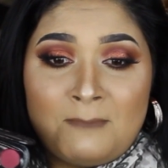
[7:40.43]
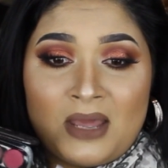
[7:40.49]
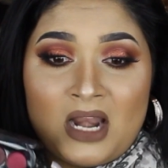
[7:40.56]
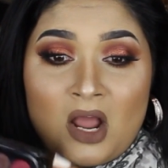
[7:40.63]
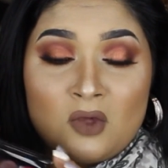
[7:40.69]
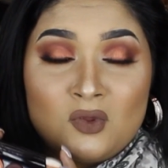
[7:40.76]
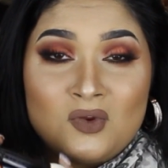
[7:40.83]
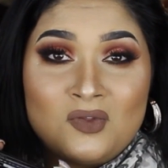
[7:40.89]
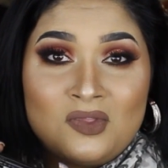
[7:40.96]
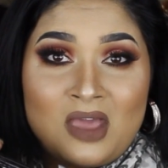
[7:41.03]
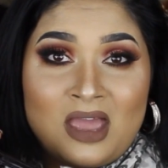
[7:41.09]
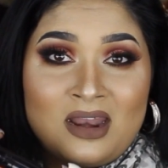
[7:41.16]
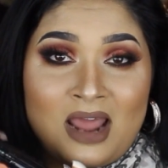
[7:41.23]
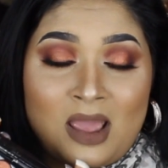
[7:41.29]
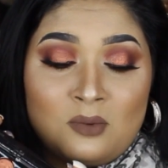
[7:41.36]
But other than
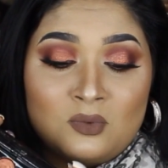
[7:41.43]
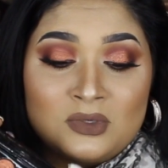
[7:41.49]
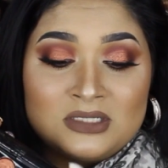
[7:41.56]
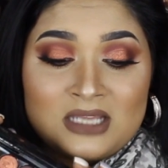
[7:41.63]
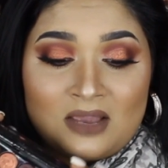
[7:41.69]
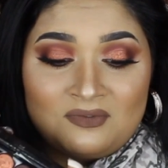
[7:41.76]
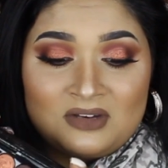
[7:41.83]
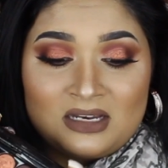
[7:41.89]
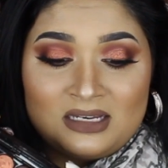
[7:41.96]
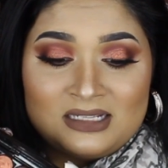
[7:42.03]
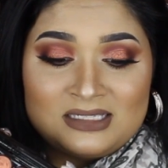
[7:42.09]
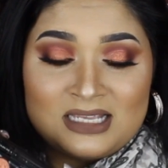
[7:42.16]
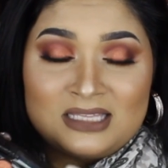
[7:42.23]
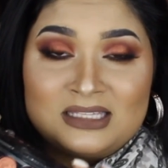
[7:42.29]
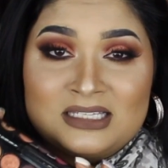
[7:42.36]
that, I would definitely
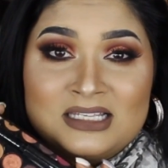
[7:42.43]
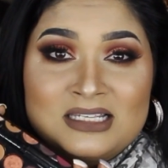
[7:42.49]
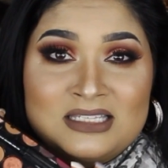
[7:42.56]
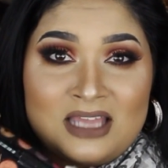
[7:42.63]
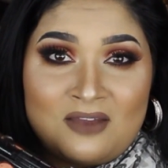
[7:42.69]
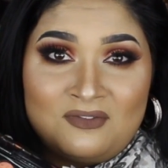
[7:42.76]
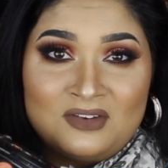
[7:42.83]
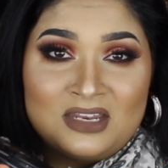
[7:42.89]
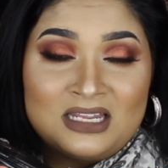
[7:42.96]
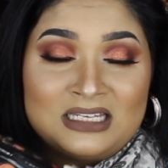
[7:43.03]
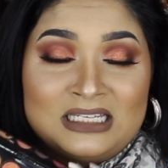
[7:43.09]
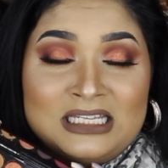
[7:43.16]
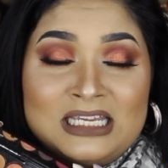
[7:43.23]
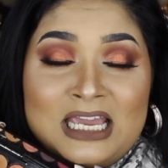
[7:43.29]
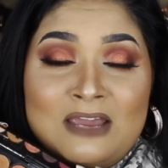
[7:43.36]
say this is
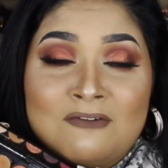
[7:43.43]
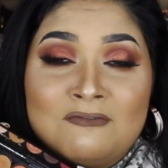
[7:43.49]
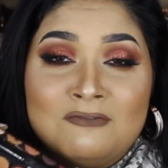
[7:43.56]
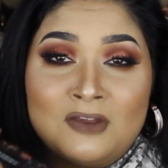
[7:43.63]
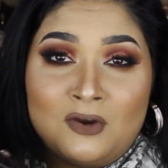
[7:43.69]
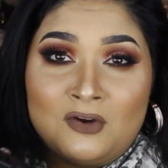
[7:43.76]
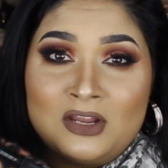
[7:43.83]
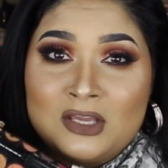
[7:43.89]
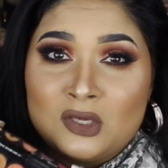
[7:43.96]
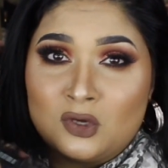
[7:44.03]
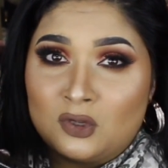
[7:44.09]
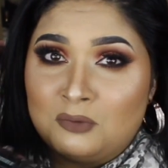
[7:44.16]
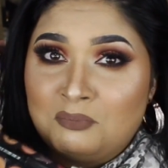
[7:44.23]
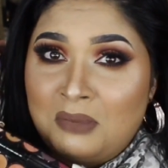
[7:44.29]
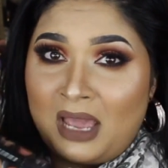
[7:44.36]
definitely a very
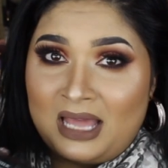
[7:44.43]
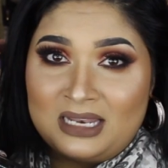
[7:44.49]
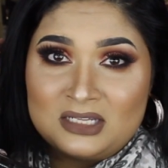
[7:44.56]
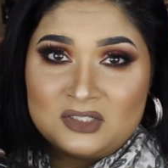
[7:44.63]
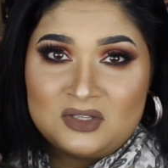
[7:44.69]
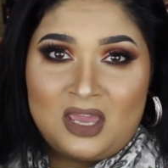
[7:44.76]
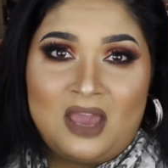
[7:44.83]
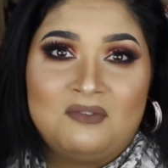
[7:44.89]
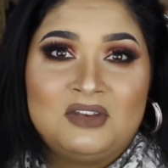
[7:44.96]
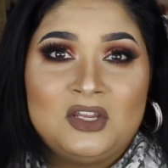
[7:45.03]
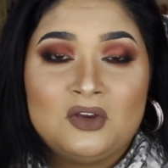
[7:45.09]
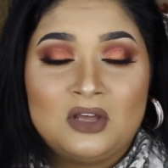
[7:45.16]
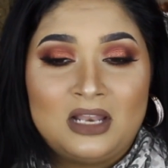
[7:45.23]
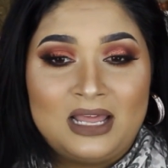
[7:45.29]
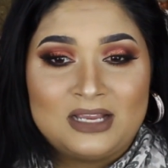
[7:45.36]
good palette to have in
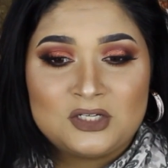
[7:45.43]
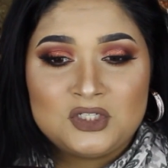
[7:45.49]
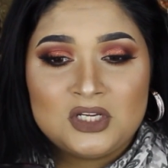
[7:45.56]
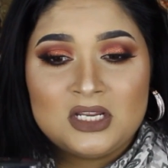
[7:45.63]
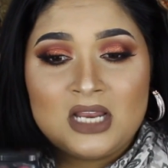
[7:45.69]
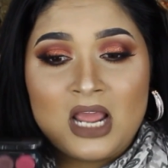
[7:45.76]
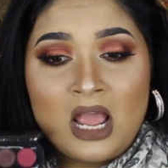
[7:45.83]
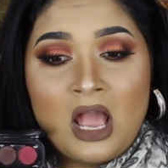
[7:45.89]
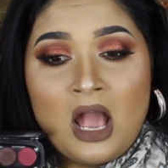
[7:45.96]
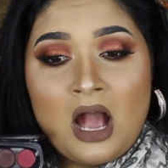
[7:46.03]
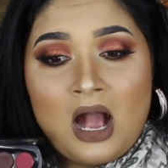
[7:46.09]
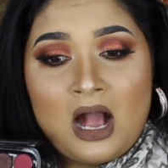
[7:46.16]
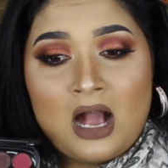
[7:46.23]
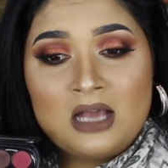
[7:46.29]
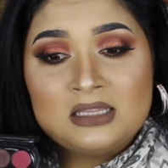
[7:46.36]
your collection.
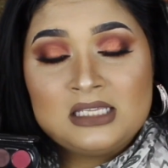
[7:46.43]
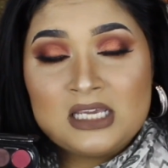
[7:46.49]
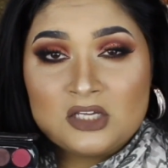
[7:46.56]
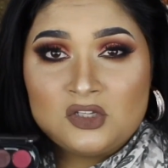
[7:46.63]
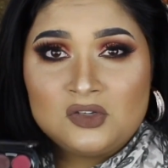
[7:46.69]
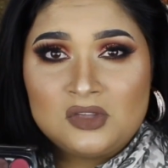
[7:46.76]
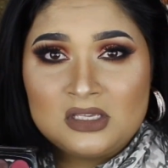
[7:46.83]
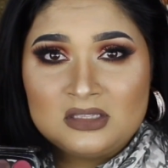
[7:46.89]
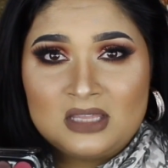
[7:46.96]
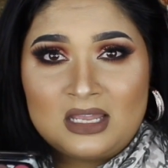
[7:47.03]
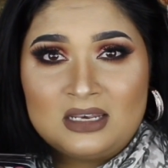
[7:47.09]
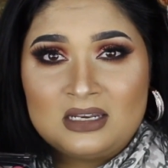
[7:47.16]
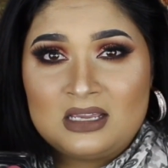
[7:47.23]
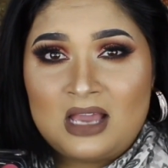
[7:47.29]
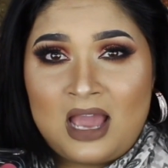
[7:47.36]
The other thing
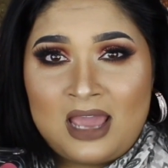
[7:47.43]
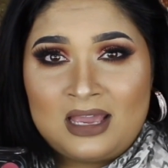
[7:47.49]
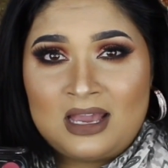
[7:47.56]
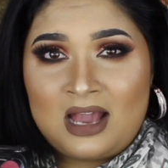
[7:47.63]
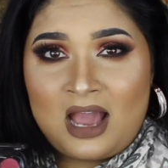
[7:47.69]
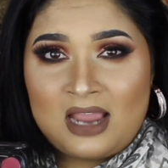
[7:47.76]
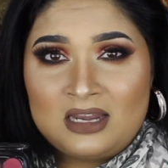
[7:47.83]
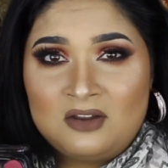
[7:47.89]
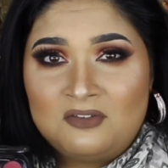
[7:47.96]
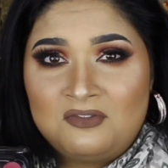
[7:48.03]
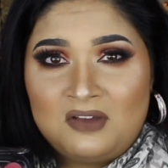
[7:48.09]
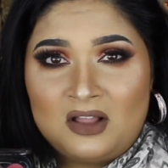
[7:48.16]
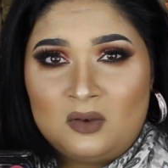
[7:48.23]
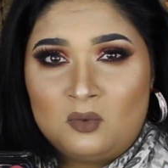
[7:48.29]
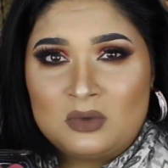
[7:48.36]
that I kind of
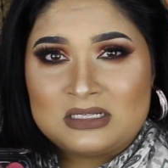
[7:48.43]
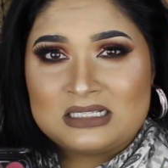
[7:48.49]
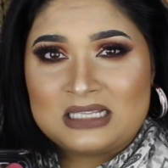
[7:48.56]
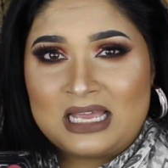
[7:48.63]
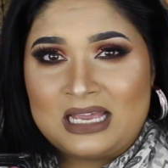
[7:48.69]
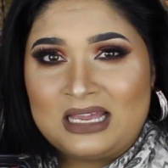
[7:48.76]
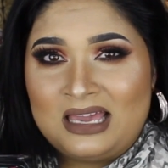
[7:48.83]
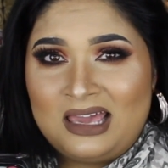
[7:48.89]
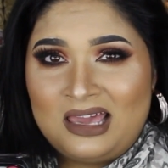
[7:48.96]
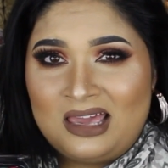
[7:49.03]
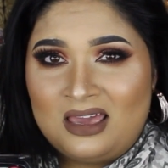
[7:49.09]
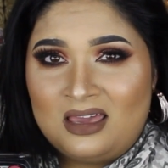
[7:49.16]
felt was like,